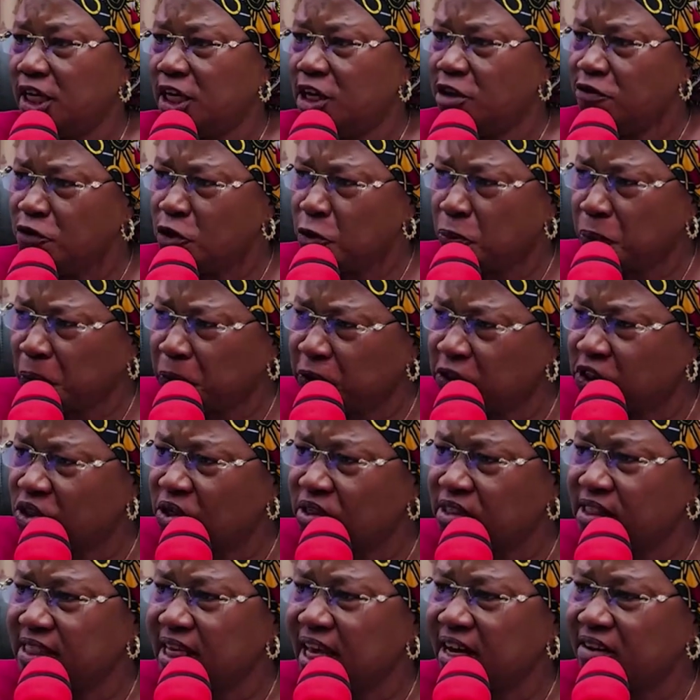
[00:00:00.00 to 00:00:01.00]
If you put
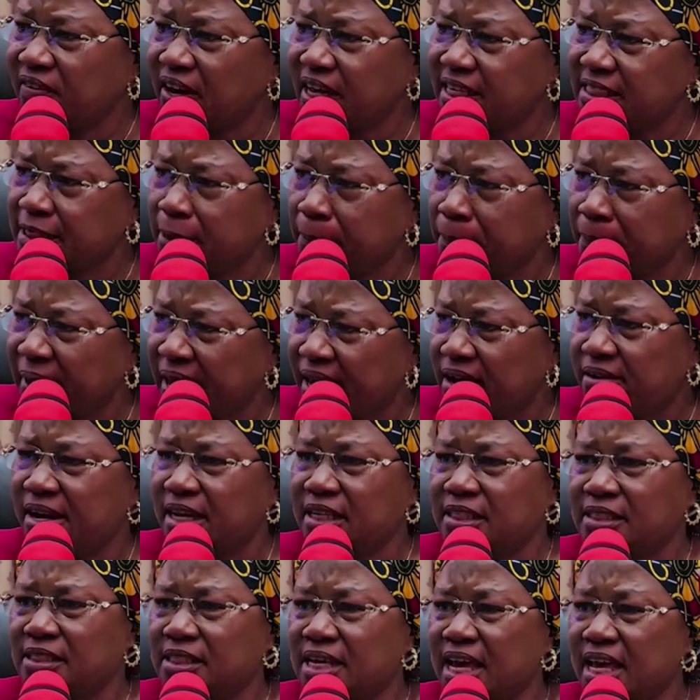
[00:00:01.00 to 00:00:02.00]
yourself as a
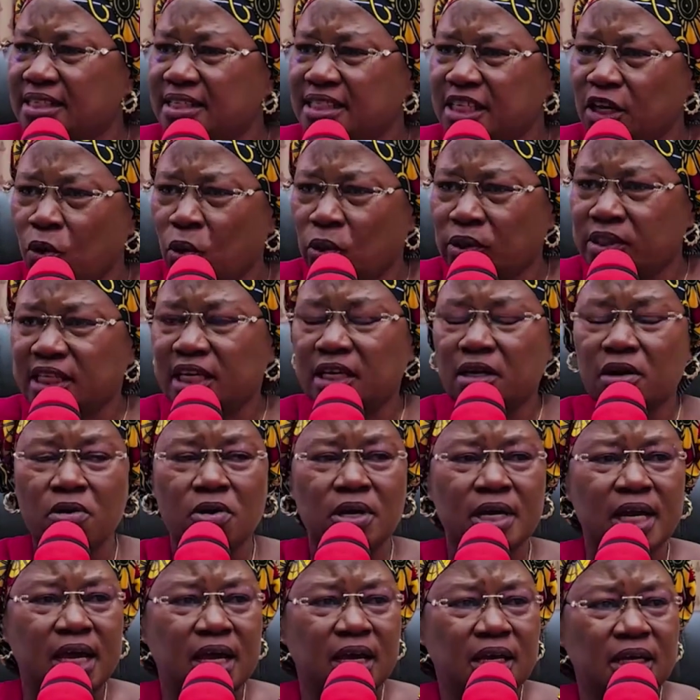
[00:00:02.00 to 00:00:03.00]
parent, as a hotel
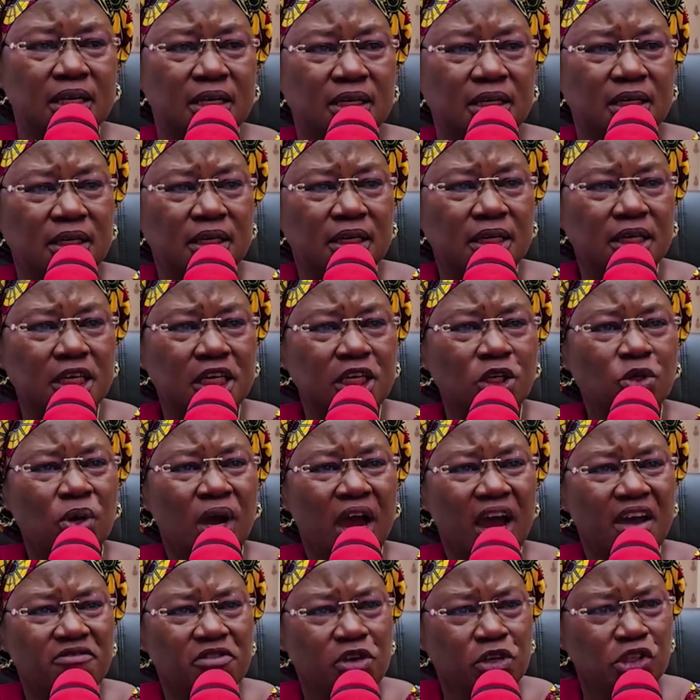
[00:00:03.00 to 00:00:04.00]
owner, you
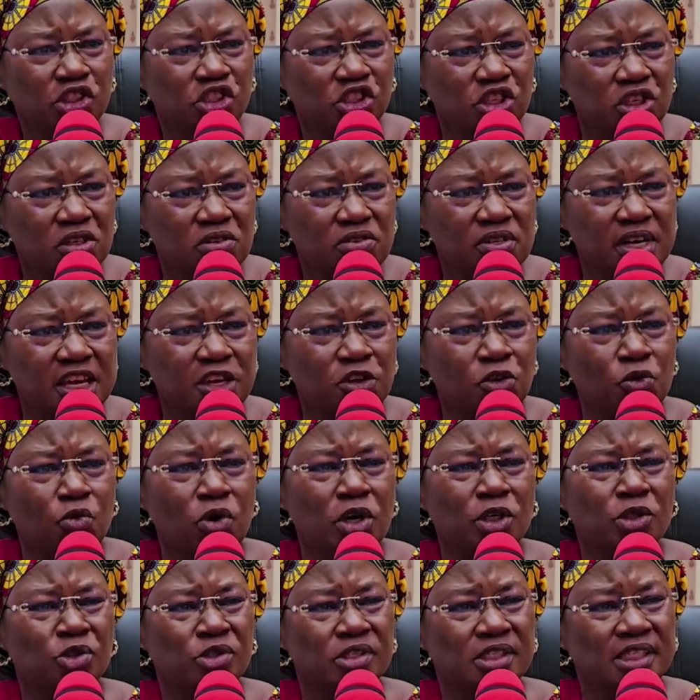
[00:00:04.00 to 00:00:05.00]
have your children, you
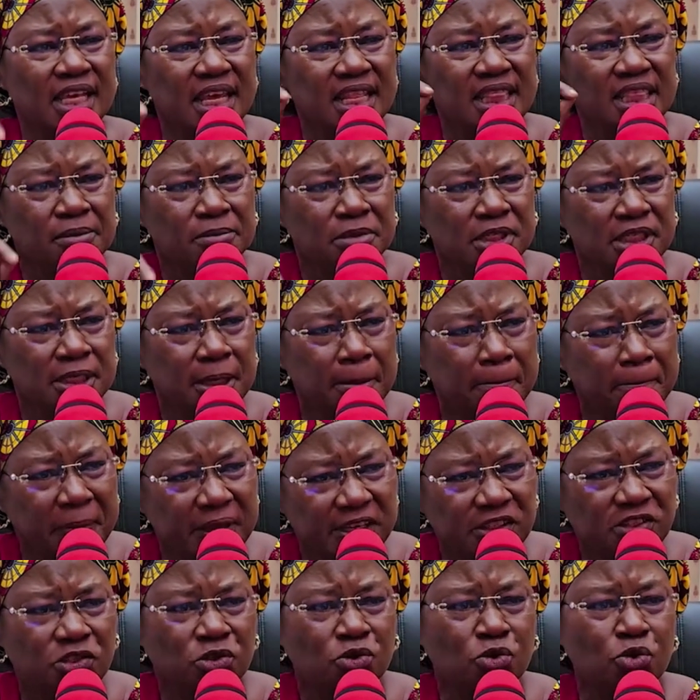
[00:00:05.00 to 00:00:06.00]
want to send them to the
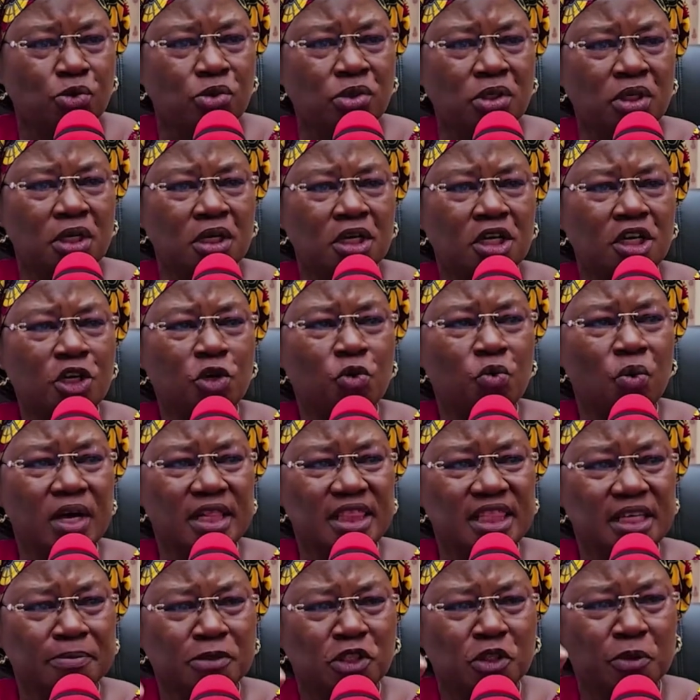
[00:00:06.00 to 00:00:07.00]
best school, you
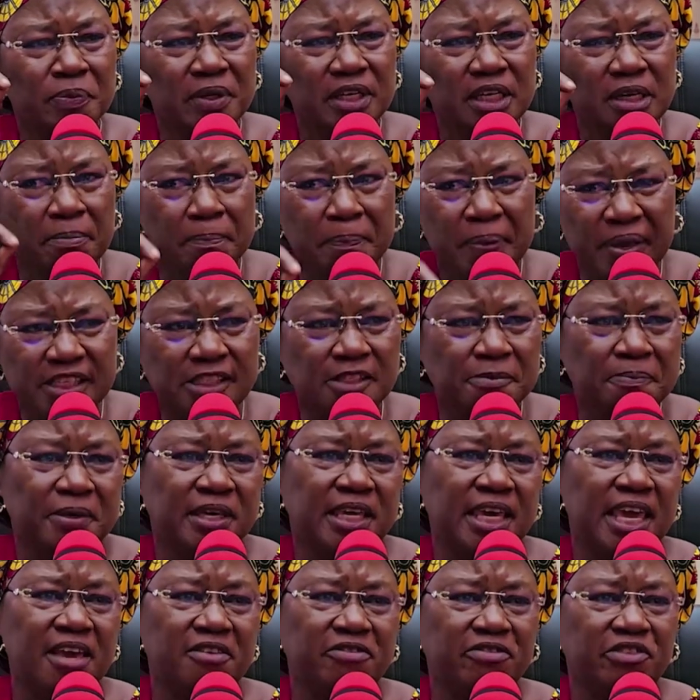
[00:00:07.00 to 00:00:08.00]
want them to be the best
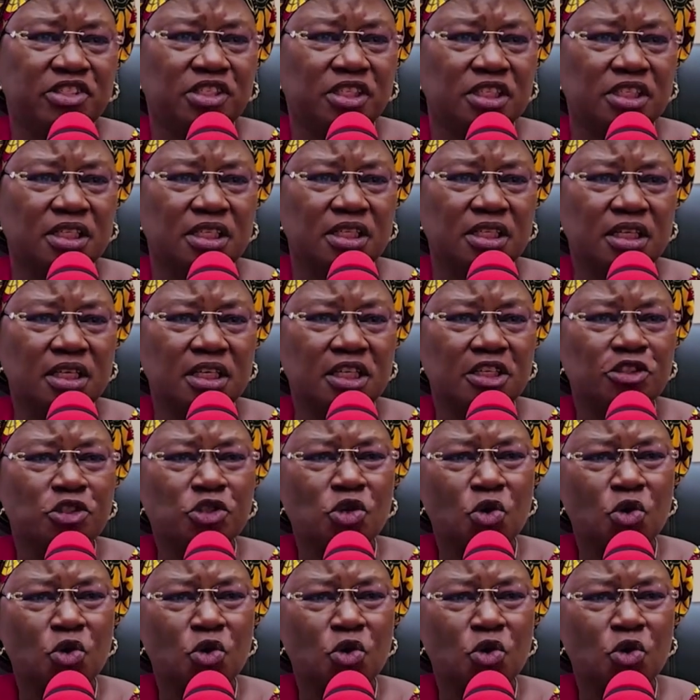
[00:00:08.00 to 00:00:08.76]
behaved.